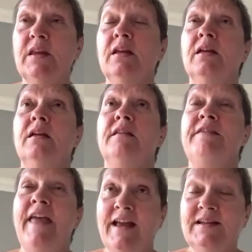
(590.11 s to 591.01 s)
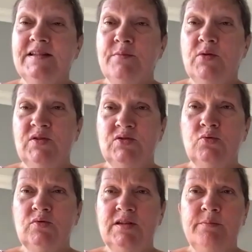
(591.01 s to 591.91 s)
Mm-hmm. That is the most
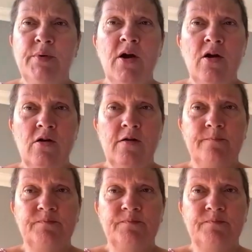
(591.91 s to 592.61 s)
daunting part.